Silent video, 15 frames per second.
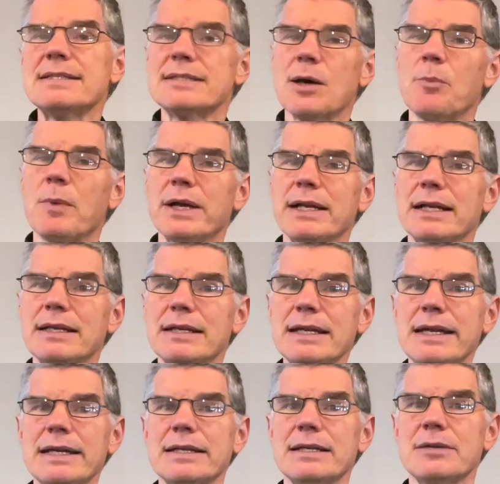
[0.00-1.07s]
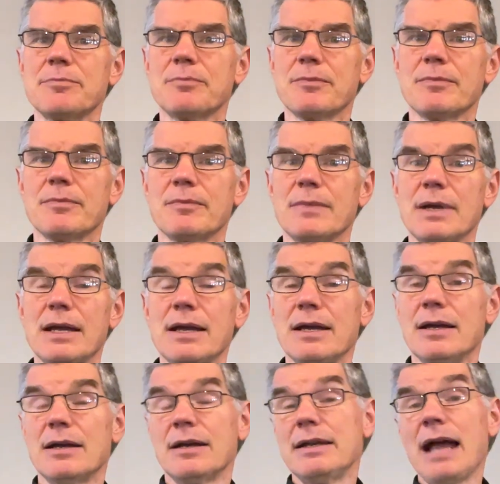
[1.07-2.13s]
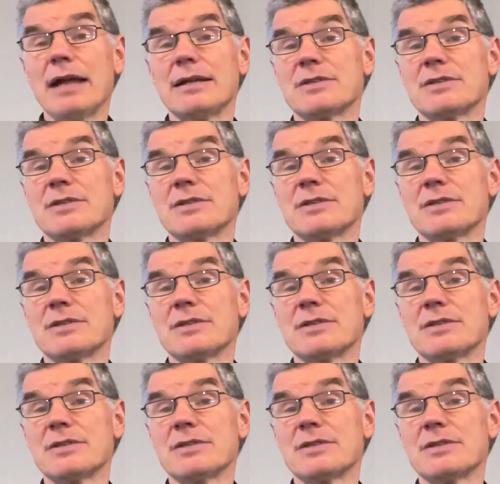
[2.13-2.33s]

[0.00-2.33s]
someone in need? Not